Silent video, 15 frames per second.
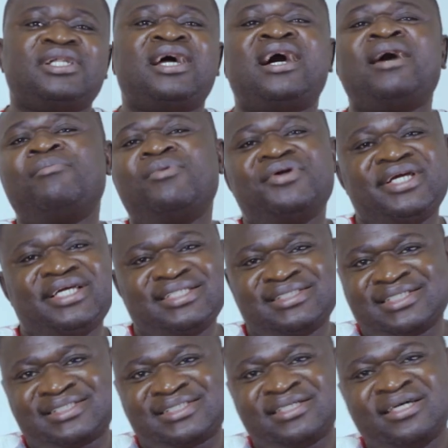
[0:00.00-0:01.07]
Harmony is
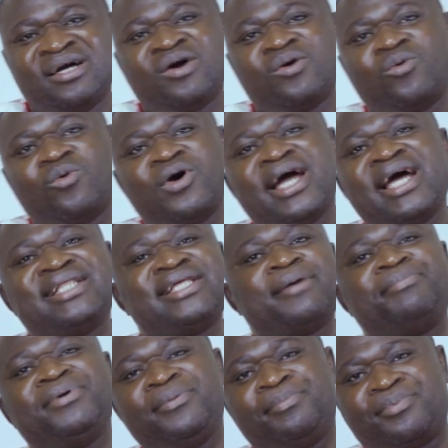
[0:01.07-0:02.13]
that where there are
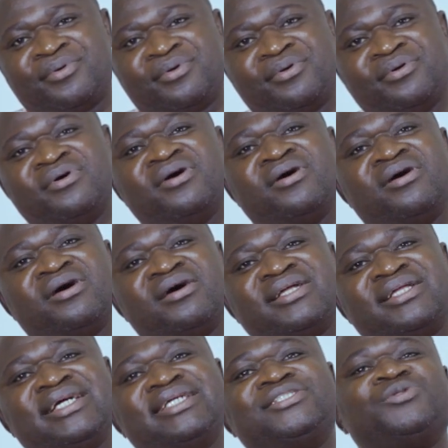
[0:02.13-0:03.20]
people,
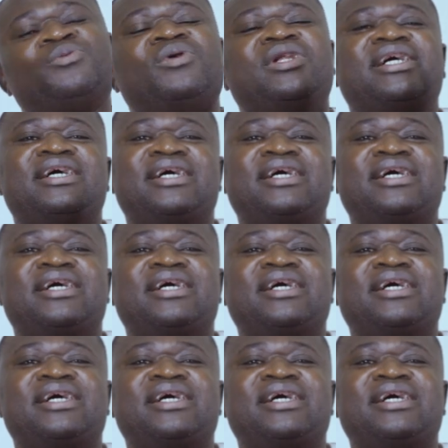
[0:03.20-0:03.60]
things will